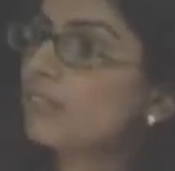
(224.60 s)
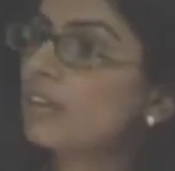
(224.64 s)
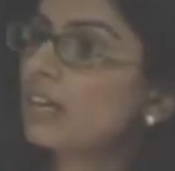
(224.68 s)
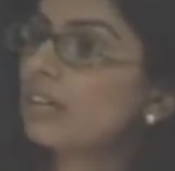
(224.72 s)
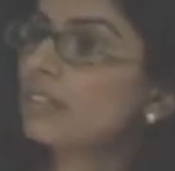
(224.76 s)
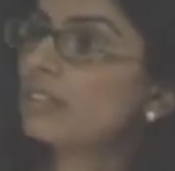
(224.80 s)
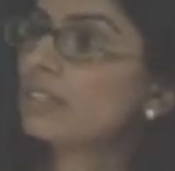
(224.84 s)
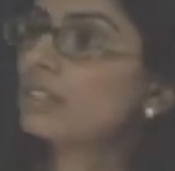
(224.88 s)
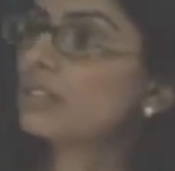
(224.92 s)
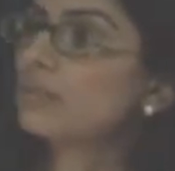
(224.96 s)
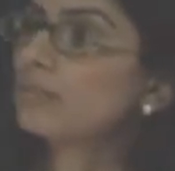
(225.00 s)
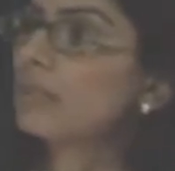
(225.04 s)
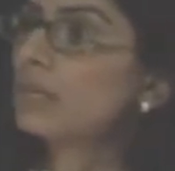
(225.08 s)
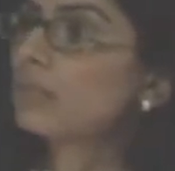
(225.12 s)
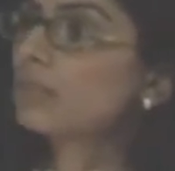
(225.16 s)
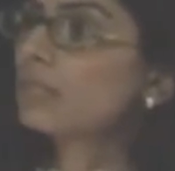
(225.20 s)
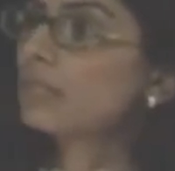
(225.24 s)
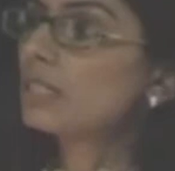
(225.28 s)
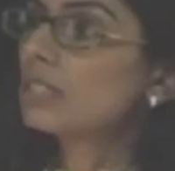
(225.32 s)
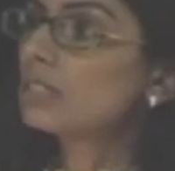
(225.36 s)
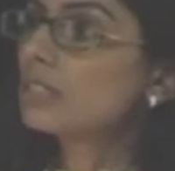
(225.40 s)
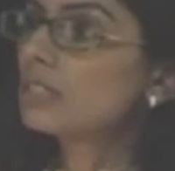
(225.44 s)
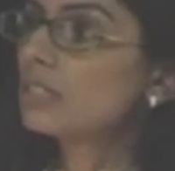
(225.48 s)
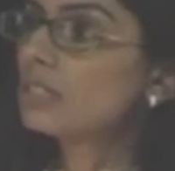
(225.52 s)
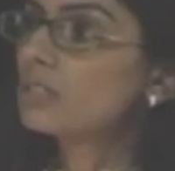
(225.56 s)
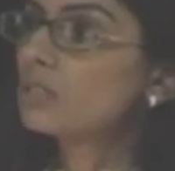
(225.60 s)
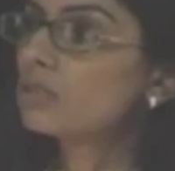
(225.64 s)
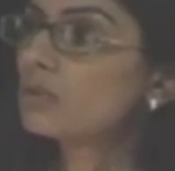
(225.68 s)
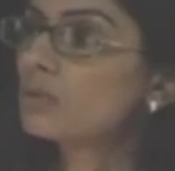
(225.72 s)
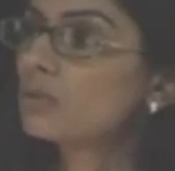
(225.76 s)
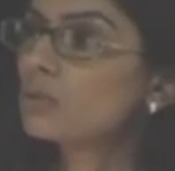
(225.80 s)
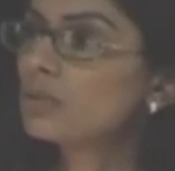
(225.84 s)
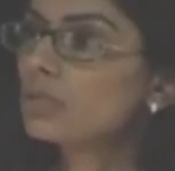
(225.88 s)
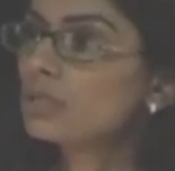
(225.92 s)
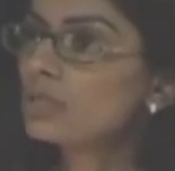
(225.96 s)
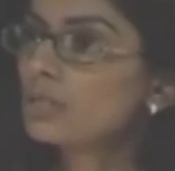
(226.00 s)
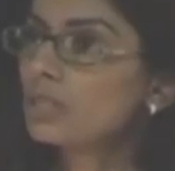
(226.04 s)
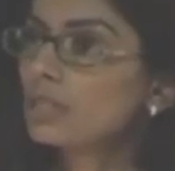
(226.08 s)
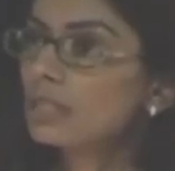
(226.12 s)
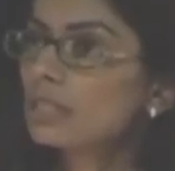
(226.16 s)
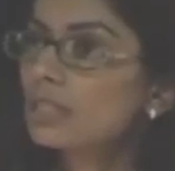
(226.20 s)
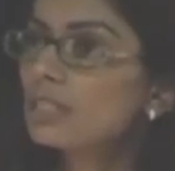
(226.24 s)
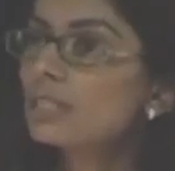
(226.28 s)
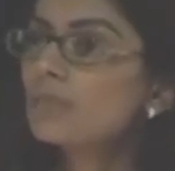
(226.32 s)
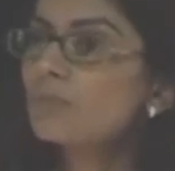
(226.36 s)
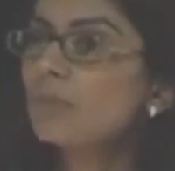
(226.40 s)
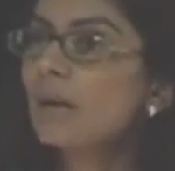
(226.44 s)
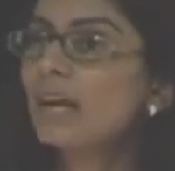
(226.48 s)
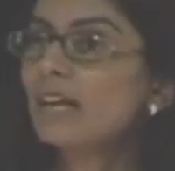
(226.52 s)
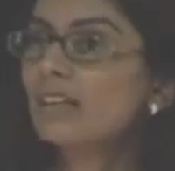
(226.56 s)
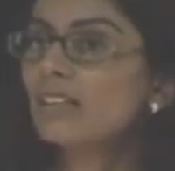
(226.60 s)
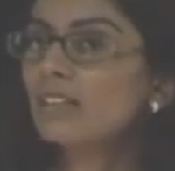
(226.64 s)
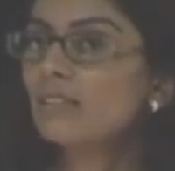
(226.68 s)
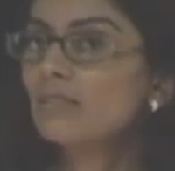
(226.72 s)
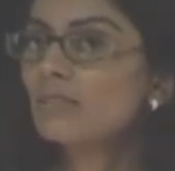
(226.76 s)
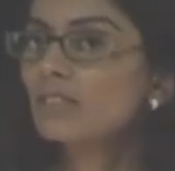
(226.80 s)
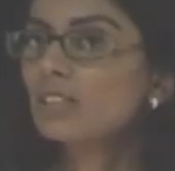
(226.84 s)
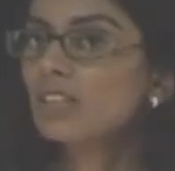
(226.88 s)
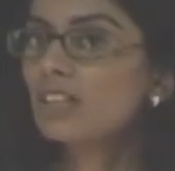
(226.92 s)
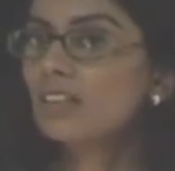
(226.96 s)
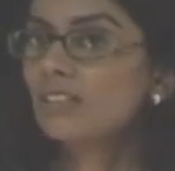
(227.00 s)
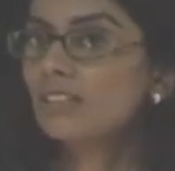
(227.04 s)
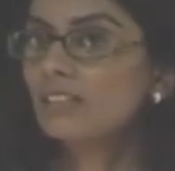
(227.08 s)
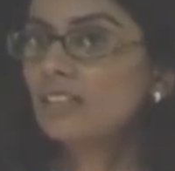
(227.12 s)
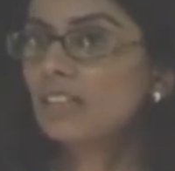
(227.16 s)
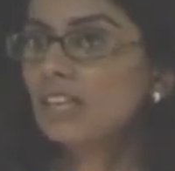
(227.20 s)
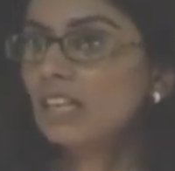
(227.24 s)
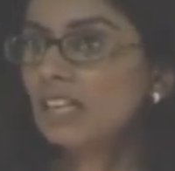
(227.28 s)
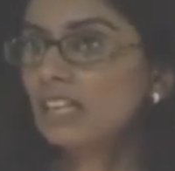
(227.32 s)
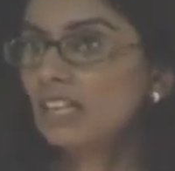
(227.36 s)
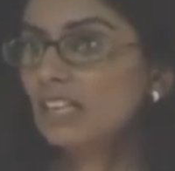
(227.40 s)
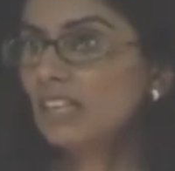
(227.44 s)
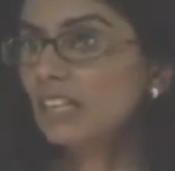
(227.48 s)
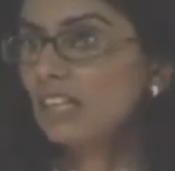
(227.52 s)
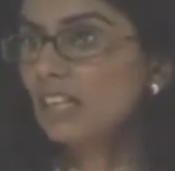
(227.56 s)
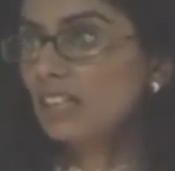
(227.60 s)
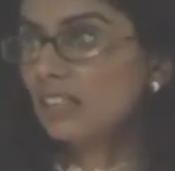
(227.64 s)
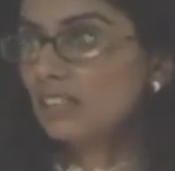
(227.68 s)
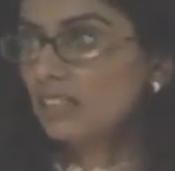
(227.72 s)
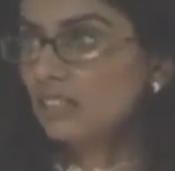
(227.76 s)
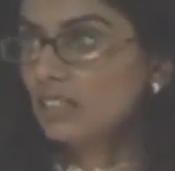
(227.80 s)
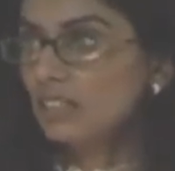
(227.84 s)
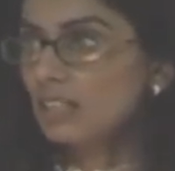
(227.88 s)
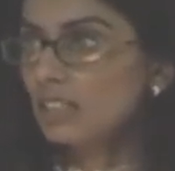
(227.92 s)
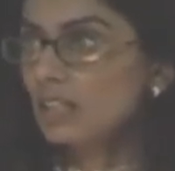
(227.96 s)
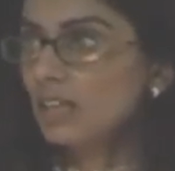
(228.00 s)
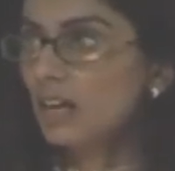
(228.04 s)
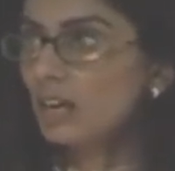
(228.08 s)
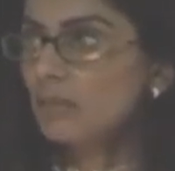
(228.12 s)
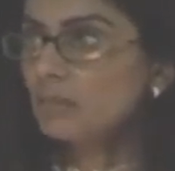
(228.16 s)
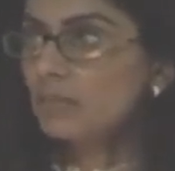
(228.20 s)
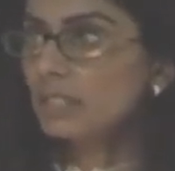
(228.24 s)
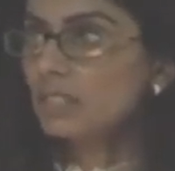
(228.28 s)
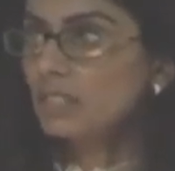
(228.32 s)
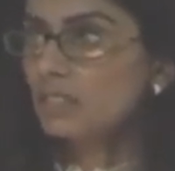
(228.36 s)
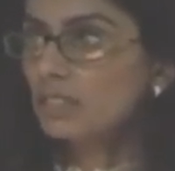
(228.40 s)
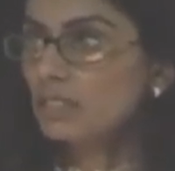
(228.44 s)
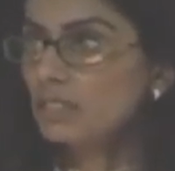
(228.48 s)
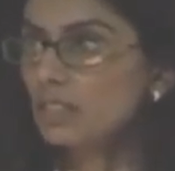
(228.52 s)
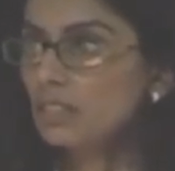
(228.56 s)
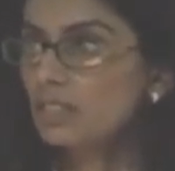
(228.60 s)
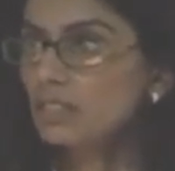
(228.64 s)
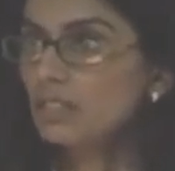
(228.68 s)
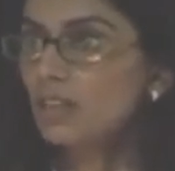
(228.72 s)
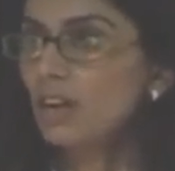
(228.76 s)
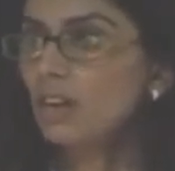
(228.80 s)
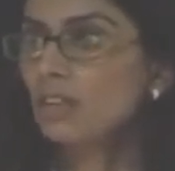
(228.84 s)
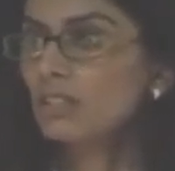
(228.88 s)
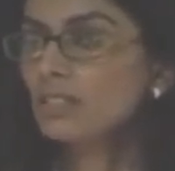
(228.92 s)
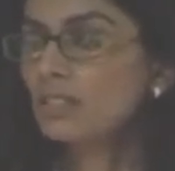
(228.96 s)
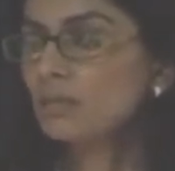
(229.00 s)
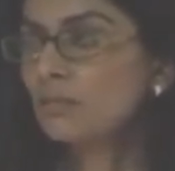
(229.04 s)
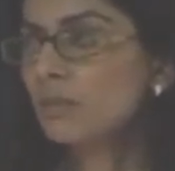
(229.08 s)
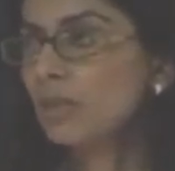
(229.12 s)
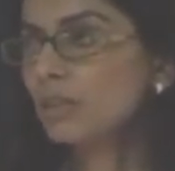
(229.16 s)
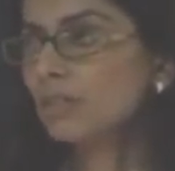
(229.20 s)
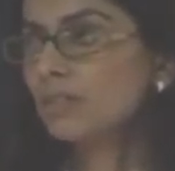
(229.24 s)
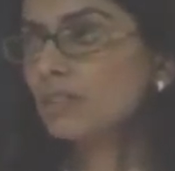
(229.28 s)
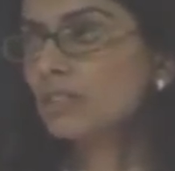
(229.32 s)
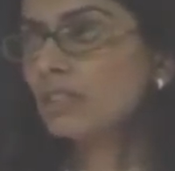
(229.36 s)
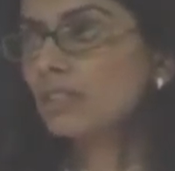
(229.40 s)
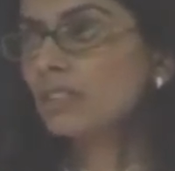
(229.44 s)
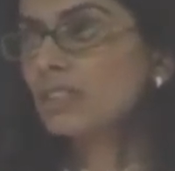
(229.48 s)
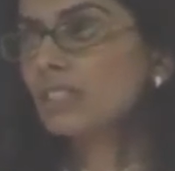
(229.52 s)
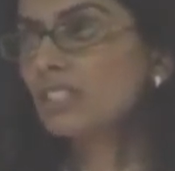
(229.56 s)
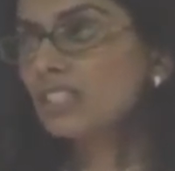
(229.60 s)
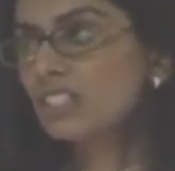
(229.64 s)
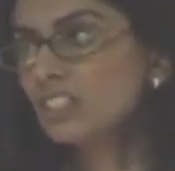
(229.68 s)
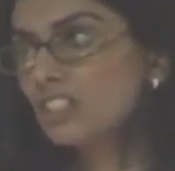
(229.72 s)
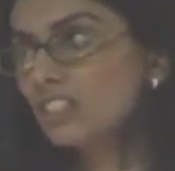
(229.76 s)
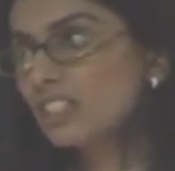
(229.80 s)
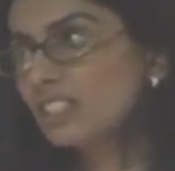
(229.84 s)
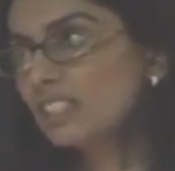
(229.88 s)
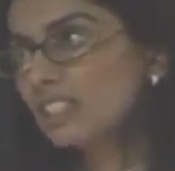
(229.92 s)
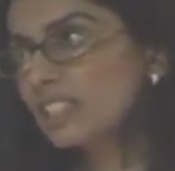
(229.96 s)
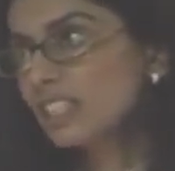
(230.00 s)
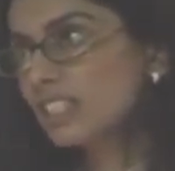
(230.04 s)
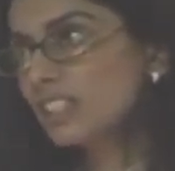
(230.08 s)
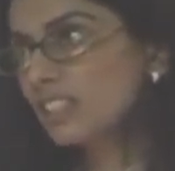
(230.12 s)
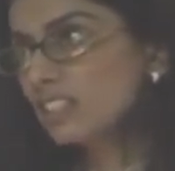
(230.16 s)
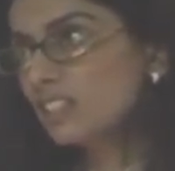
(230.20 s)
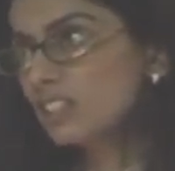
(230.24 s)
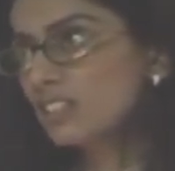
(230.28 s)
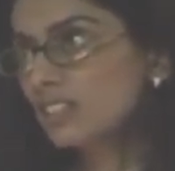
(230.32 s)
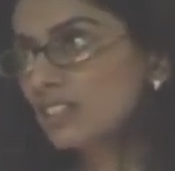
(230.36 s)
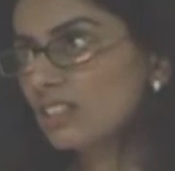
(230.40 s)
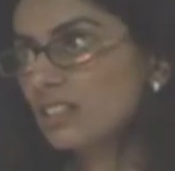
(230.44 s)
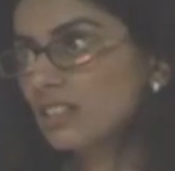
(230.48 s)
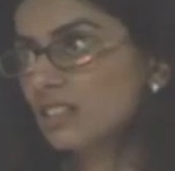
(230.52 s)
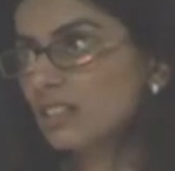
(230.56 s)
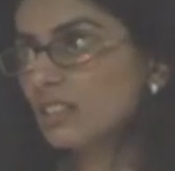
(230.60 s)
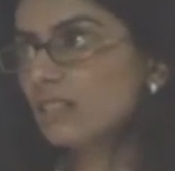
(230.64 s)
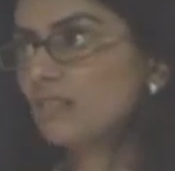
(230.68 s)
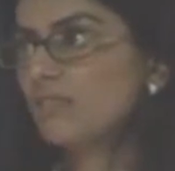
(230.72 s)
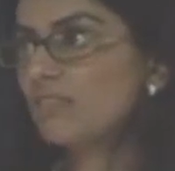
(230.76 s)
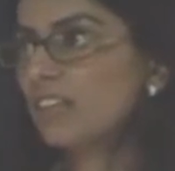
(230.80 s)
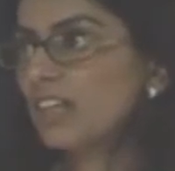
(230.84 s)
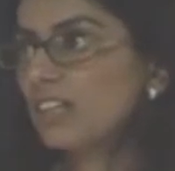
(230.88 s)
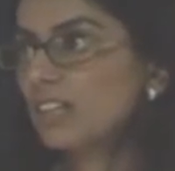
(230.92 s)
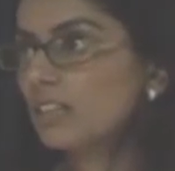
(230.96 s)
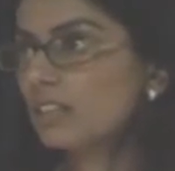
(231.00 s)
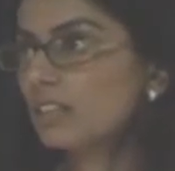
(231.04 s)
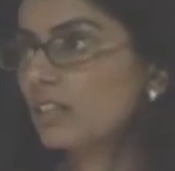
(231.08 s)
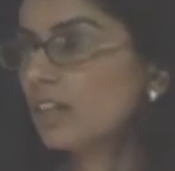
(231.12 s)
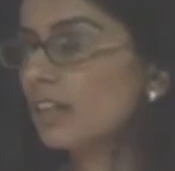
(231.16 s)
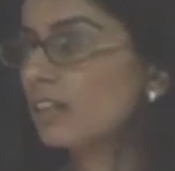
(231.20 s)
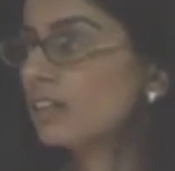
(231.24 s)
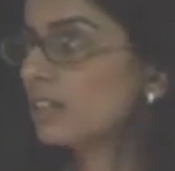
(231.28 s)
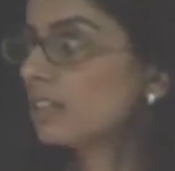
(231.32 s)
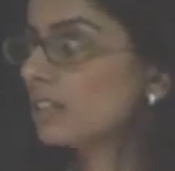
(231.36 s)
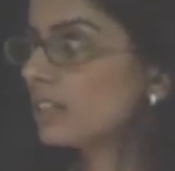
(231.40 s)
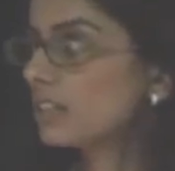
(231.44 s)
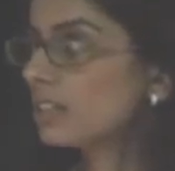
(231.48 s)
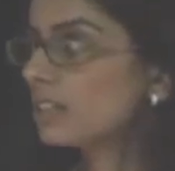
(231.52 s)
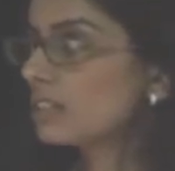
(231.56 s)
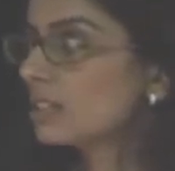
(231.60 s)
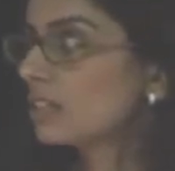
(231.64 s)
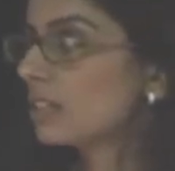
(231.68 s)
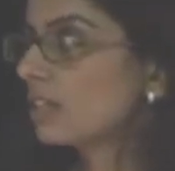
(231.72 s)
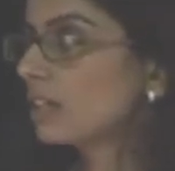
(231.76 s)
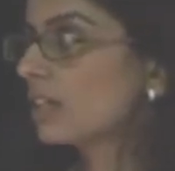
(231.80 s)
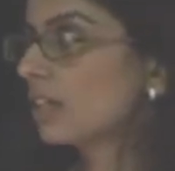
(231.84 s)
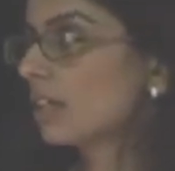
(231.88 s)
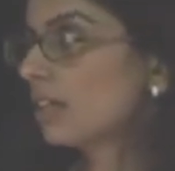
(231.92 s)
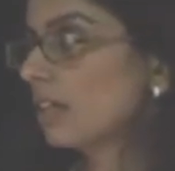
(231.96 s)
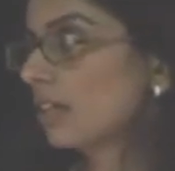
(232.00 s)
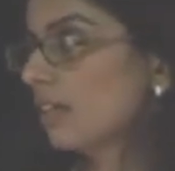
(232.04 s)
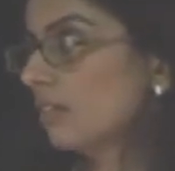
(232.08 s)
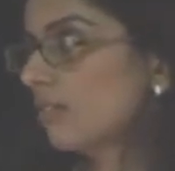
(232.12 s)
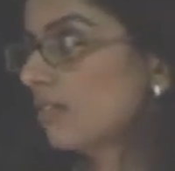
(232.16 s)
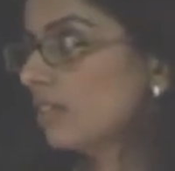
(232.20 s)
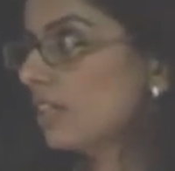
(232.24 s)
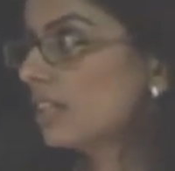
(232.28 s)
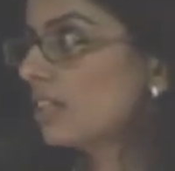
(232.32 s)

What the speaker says: awareness about these issues. This patent would cover anything under e-commerce. It talks about digital signature, certifying authorities. We